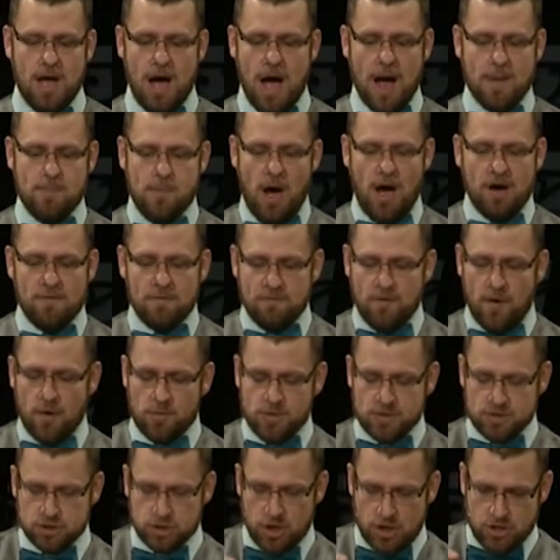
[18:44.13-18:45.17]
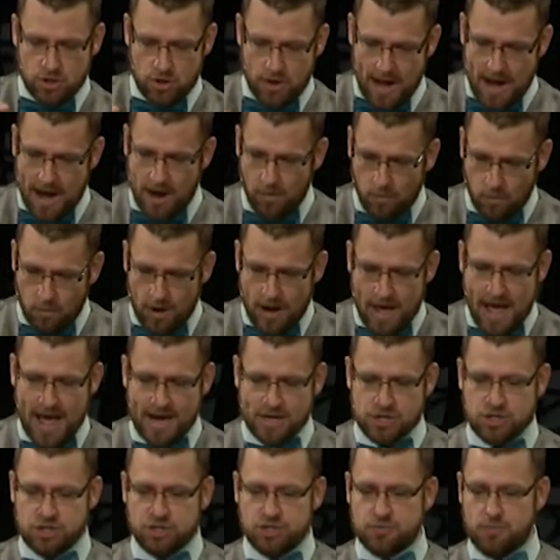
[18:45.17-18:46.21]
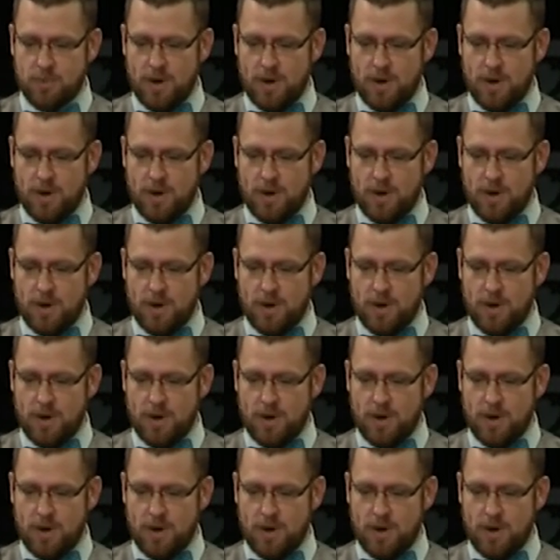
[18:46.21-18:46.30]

I'm not focused on your outward actions